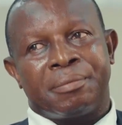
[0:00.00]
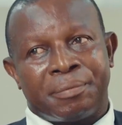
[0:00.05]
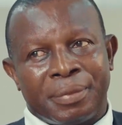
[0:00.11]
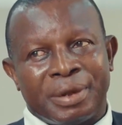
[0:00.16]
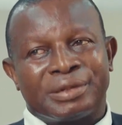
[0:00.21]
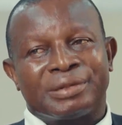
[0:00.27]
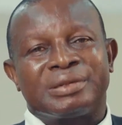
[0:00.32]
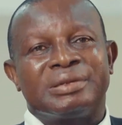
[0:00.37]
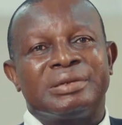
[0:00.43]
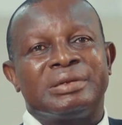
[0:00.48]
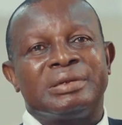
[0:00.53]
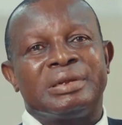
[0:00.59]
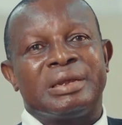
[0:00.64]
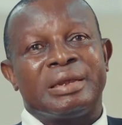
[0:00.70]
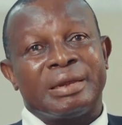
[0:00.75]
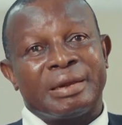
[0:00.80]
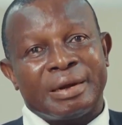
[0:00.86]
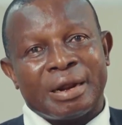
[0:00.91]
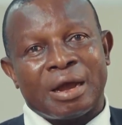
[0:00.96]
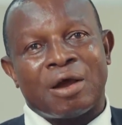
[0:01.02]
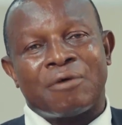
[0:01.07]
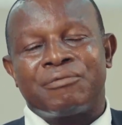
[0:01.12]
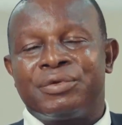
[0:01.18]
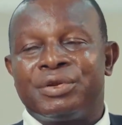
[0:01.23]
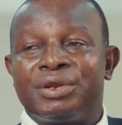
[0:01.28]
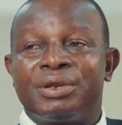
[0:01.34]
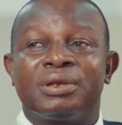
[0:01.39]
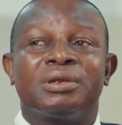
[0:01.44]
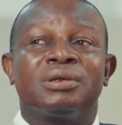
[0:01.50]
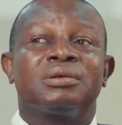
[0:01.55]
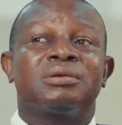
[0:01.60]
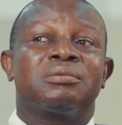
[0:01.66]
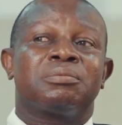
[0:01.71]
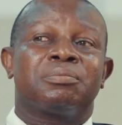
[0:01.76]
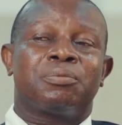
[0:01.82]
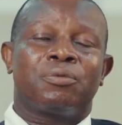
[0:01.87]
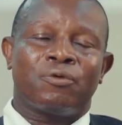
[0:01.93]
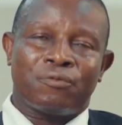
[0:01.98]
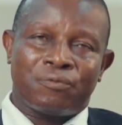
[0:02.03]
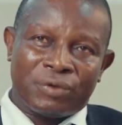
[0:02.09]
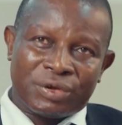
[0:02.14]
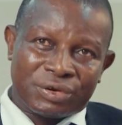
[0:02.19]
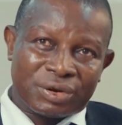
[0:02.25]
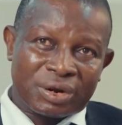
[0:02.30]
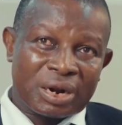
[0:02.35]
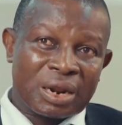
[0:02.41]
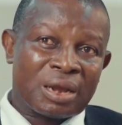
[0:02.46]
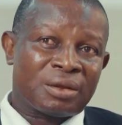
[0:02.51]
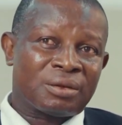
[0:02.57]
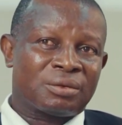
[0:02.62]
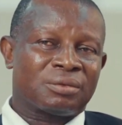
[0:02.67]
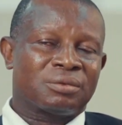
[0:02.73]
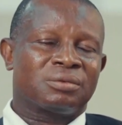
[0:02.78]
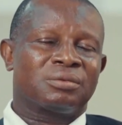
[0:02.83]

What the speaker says: But in the area of the professional,